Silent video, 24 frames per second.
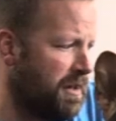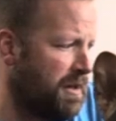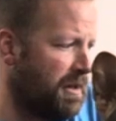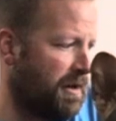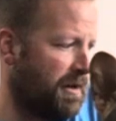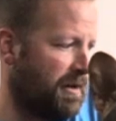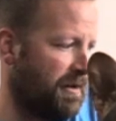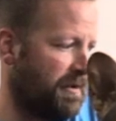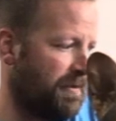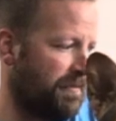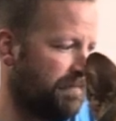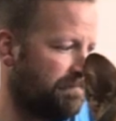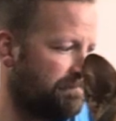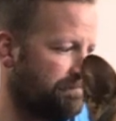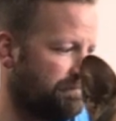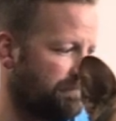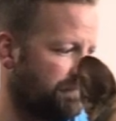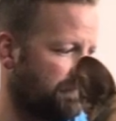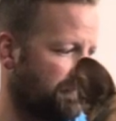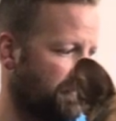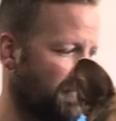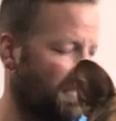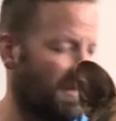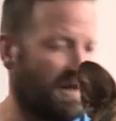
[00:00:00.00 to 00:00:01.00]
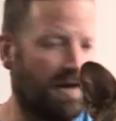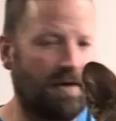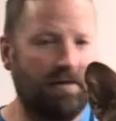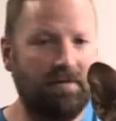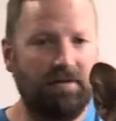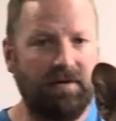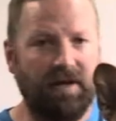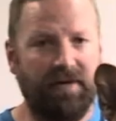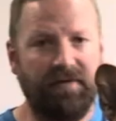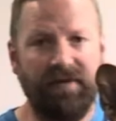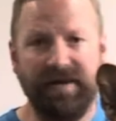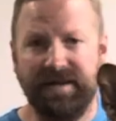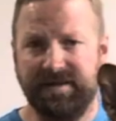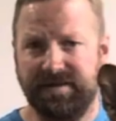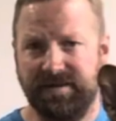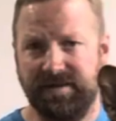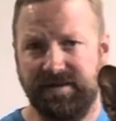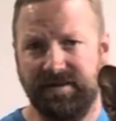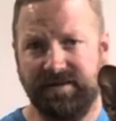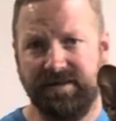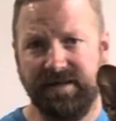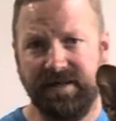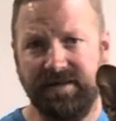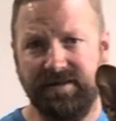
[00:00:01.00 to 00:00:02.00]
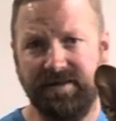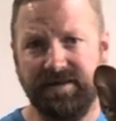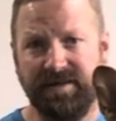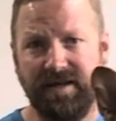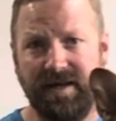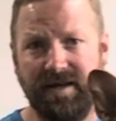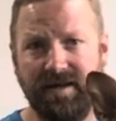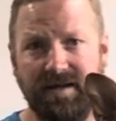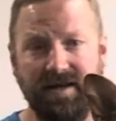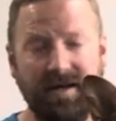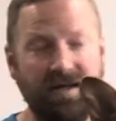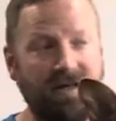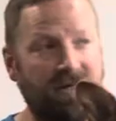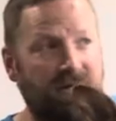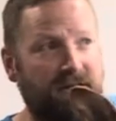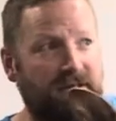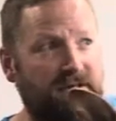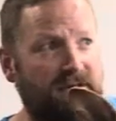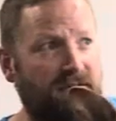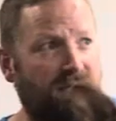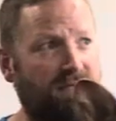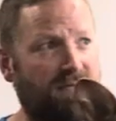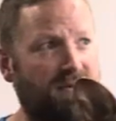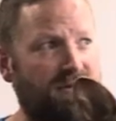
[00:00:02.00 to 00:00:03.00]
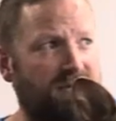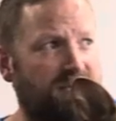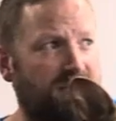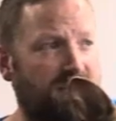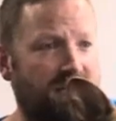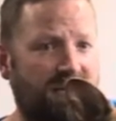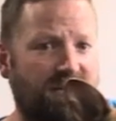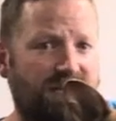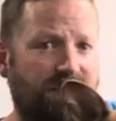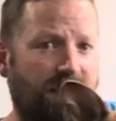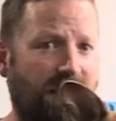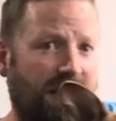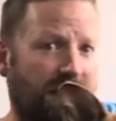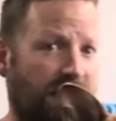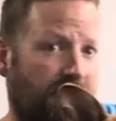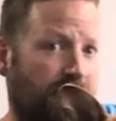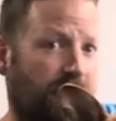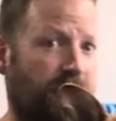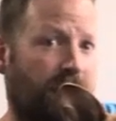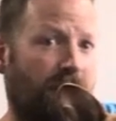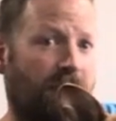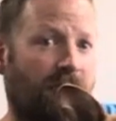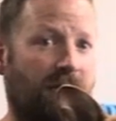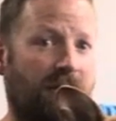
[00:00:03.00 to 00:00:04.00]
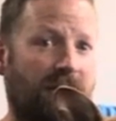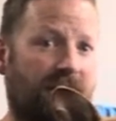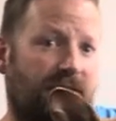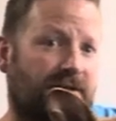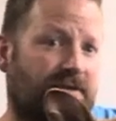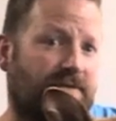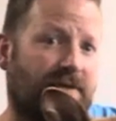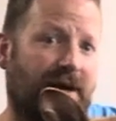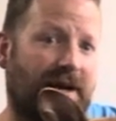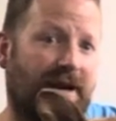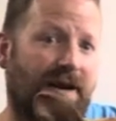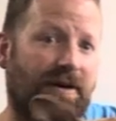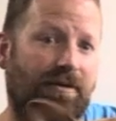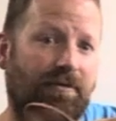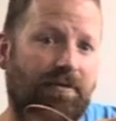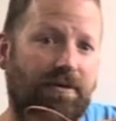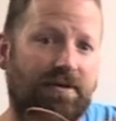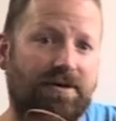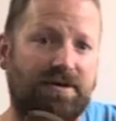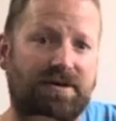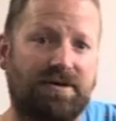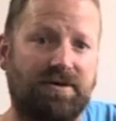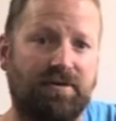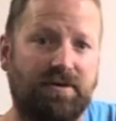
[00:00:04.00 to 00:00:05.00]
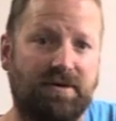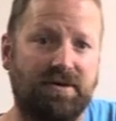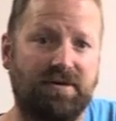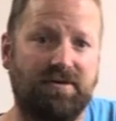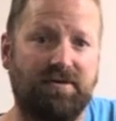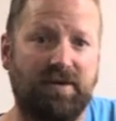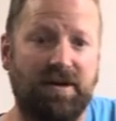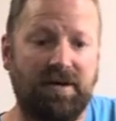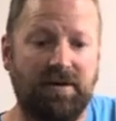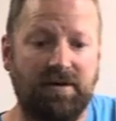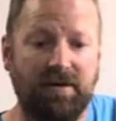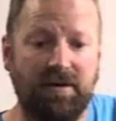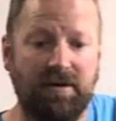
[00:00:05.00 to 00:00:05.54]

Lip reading: I'd like to take this idea and eventually expand and grow on it, because right now we're just going to be